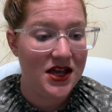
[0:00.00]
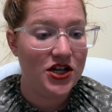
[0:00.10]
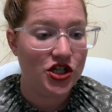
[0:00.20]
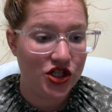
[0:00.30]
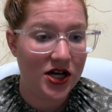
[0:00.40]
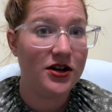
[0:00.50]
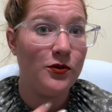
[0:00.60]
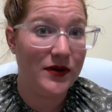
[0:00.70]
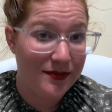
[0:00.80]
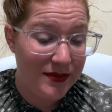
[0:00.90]
shared it
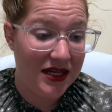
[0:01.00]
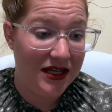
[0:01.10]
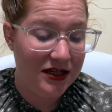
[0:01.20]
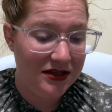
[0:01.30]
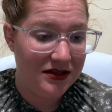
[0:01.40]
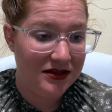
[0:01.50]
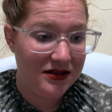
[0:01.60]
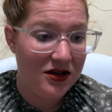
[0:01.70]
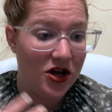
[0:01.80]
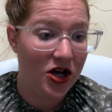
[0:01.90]
with me
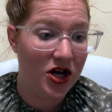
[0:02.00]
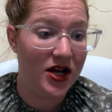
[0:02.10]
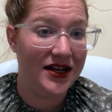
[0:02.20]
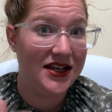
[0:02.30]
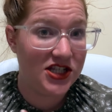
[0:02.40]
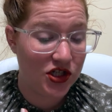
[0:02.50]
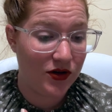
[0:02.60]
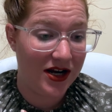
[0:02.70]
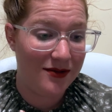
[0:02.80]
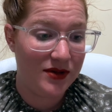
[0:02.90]
on
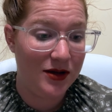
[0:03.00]
Instagram.